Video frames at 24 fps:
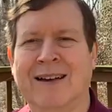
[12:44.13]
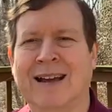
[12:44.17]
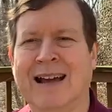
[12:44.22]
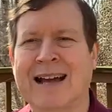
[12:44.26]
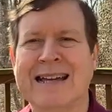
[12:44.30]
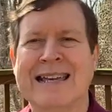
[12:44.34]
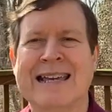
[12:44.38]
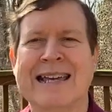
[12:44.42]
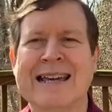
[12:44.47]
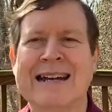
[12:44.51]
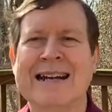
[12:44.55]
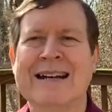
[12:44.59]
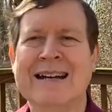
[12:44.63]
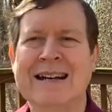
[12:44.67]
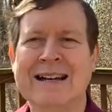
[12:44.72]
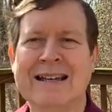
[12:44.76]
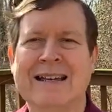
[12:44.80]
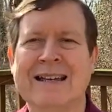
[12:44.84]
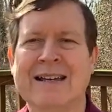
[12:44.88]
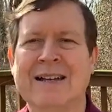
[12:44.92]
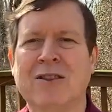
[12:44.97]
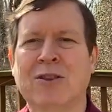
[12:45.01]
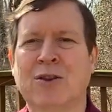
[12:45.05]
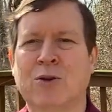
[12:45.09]
Again and
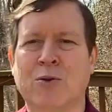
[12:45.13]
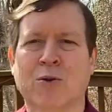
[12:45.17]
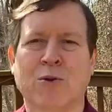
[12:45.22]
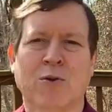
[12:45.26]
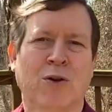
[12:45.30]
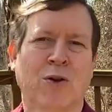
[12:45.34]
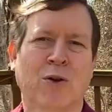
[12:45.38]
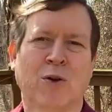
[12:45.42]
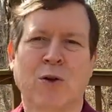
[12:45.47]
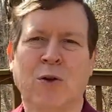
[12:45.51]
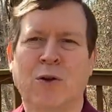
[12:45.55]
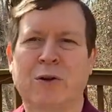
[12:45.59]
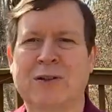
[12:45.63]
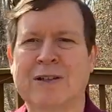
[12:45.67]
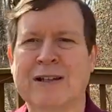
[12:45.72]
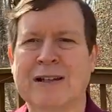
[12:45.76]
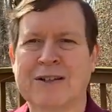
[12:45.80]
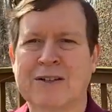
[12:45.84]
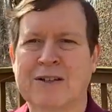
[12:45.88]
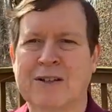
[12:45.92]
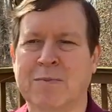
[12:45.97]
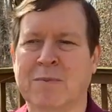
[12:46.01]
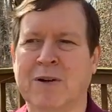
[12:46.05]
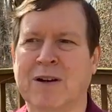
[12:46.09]
again through the Old
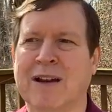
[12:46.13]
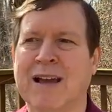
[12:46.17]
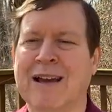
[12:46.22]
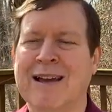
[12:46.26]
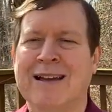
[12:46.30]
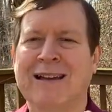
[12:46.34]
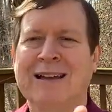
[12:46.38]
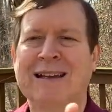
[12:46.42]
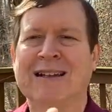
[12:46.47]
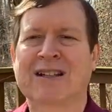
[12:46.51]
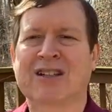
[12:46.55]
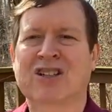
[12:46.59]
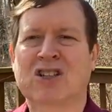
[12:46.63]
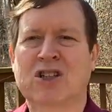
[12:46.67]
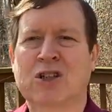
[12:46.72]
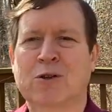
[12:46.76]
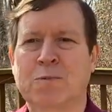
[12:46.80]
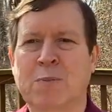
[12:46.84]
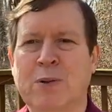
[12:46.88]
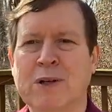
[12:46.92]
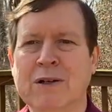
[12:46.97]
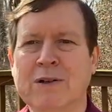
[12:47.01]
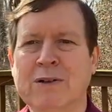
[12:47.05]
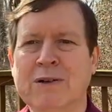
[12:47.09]
Testament,
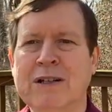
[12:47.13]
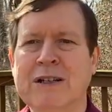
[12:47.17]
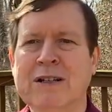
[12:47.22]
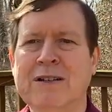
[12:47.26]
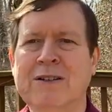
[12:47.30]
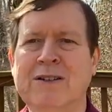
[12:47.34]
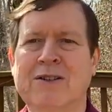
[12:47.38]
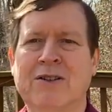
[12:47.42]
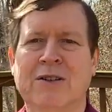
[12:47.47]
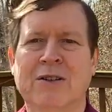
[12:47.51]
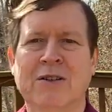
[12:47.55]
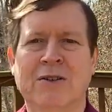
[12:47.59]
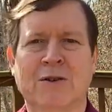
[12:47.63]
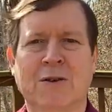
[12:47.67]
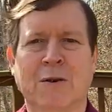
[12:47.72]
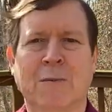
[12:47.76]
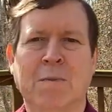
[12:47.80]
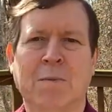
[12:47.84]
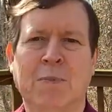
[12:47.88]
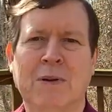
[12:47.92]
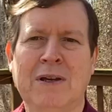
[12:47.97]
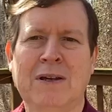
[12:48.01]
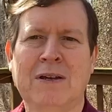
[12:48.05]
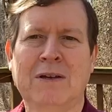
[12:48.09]
experience is
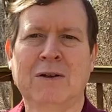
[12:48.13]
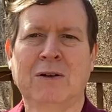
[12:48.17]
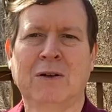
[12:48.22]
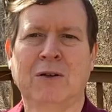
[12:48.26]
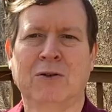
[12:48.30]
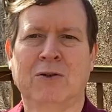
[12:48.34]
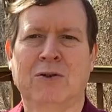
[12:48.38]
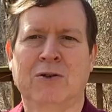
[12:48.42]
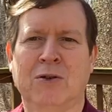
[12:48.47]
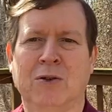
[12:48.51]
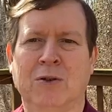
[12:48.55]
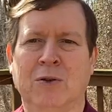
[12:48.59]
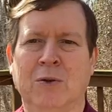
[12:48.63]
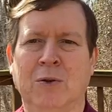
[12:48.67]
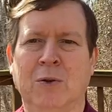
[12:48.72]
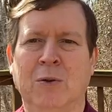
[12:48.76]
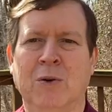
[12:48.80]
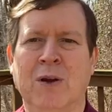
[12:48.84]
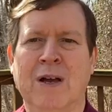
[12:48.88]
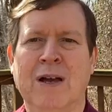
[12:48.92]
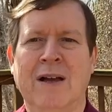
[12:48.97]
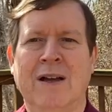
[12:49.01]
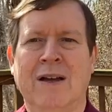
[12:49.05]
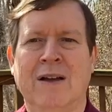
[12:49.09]
appealed
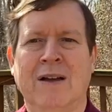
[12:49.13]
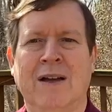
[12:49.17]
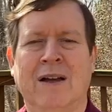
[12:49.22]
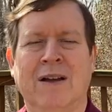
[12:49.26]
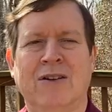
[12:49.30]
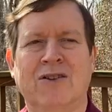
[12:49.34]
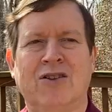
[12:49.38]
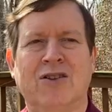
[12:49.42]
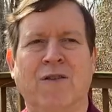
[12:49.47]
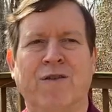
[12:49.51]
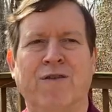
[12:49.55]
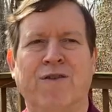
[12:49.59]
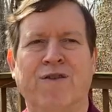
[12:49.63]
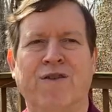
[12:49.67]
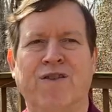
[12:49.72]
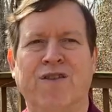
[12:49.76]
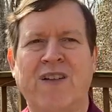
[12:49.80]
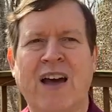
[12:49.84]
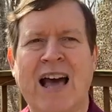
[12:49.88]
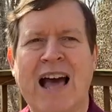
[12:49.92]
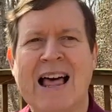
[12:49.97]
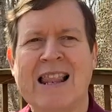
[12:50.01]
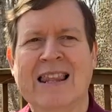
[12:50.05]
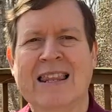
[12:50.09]
to to
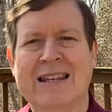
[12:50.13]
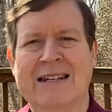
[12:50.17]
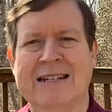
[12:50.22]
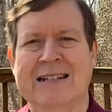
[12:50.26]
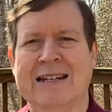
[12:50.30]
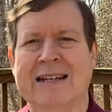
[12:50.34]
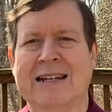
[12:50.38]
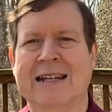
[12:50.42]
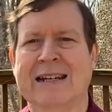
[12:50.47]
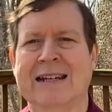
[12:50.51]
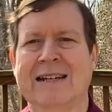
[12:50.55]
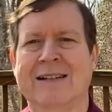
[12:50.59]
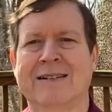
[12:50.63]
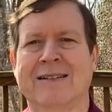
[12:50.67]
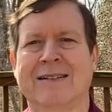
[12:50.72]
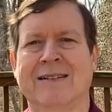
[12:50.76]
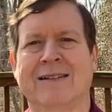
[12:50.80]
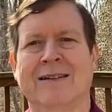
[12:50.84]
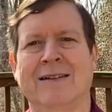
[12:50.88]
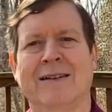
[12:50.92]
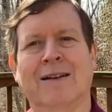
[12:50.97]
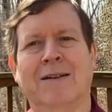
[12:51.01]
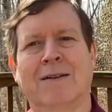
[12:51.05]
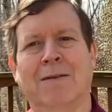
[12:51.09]
validate
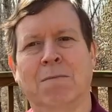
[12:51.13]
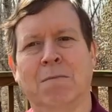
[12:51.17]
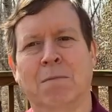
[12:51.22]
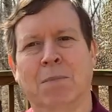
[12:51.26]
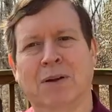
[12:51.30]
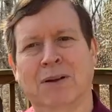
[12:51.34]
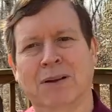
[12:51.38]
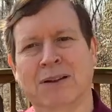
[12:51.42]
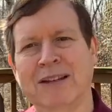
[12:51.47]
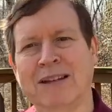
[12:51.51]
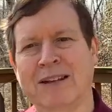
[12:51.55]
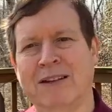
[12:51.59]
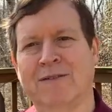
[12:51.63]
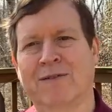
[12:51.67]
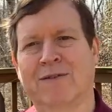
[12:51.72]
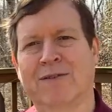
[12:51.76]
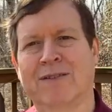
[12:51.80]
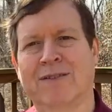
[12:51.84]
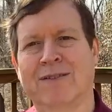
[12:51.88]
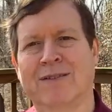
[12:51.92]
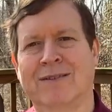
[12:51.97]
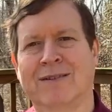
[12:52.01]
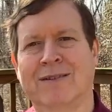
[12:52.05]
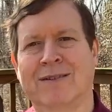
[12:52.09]

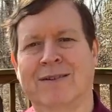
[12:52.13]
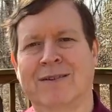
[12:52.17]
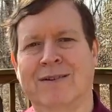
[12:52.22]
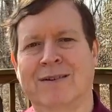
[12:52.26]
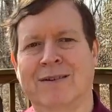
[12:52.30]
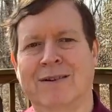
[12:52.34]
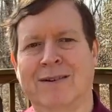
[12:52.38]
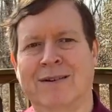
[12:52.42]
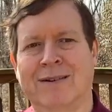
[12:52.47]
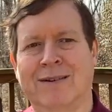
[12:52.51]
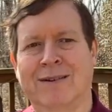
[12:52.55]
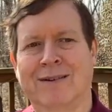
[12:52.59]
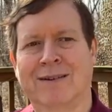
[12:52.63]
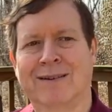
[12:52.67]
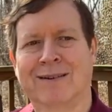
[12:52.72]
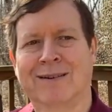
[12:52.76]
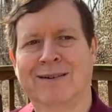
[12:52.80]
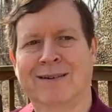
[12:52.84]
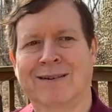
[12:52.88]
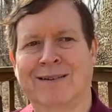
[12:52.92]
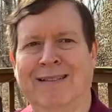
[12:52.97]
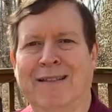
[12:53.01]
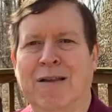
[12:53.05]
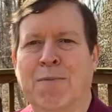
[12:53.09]
belief.
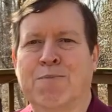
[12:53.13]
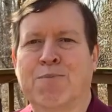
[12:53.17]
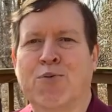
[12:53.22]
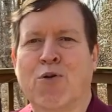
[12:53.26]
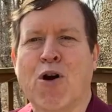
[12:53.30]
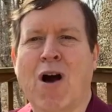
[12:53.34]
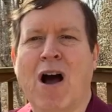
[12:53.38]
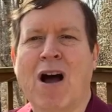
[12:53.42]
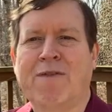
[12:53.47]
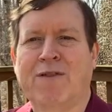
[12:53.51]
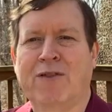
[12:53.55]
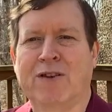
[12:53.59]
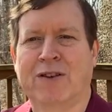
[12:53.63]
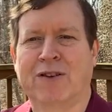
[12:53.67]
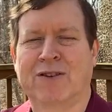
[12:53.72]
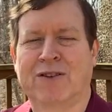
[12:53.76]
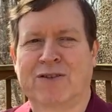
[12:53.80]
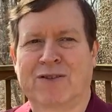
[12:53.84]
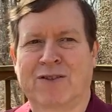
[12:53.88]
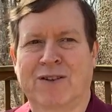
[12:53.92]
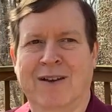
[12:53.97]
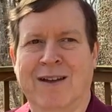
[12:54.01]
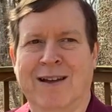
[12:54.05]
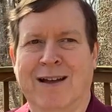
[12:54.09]
The
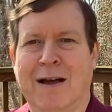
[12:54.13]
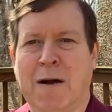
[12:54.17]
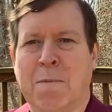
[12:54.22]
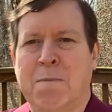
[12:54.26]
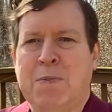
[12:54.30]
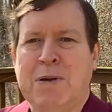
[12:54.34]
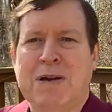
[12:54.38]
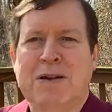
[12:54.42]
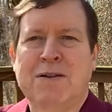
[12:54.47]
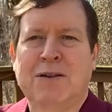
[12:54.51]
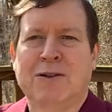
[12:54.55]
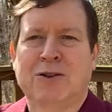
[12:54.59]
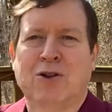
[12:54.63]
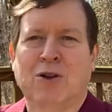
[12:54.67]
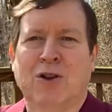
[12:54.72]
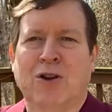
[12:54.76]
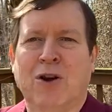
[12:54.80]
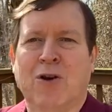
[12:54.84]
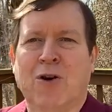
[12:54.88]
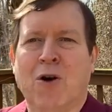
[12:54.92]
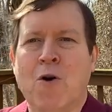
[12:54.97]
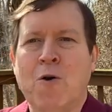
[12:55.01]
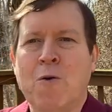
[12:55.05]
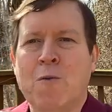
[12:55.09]
prophets appeal to
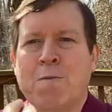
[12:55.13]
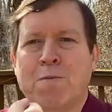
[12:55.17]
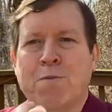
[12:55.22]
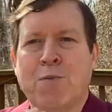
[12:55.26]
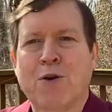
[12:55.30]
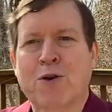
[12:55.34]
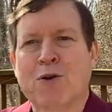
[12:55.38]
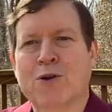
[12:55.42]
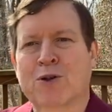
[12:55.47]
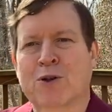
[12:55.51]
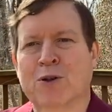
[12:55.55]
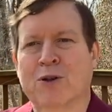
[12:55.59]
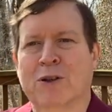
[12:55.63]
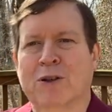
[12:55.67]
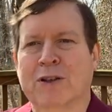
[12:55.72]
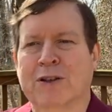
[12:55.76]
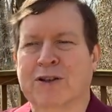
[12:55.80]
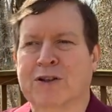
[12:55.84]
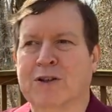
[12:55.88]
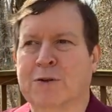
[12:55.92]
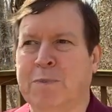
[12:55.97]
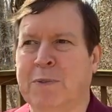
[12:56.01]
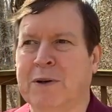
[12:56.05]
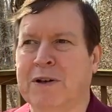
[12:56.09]
their own personal
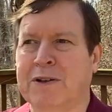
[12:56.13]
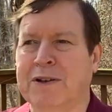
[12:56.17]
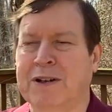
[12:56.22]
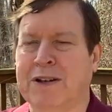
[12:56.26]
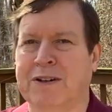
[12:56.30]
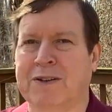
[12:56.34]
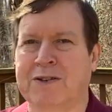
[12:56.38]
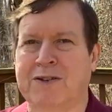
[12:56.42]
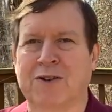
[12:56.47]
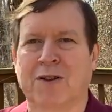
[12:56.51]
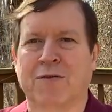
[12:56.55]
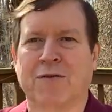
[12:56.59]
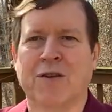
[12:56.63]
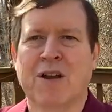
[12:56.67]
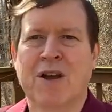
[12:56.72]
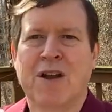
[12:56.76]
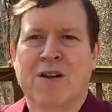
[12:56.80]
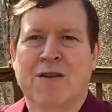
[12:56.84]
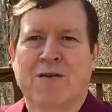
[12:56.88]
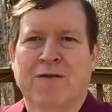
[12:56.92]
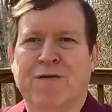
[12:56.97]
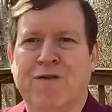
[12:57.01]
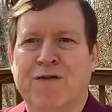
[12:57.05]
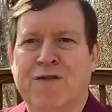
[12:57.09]
experience of
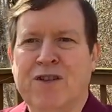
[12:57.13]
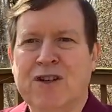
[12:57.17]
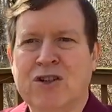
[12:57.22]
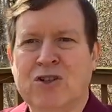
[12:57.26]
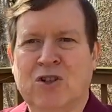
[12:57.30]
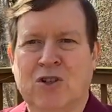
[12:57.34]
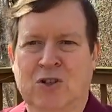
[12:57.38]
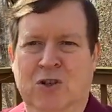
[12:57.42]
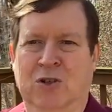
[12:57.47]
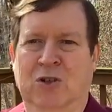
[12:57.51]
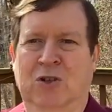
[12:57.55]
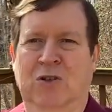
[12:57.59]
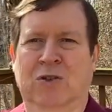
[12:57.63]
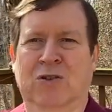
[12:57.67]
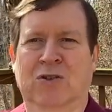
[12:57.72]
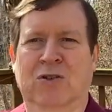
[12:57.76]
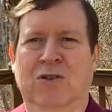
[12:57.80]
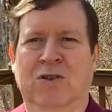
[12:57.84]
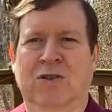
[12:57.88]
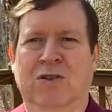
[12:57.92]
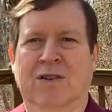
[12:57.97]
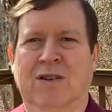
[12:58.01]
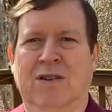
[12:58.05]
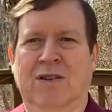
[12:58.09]

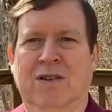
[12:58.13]
visions